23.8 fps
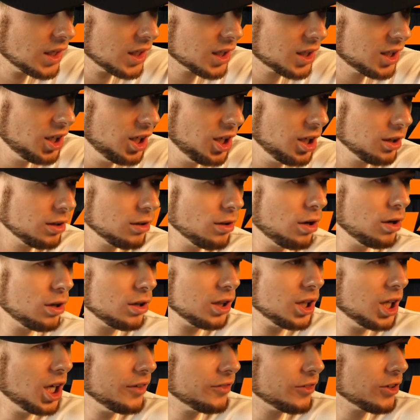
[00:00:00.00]
King No,
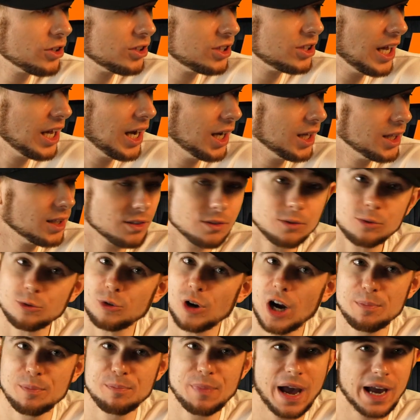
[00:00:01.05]
love you, Dan.
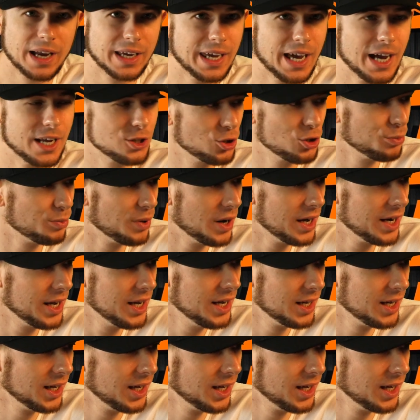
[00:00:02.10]
Right back at you, buddy.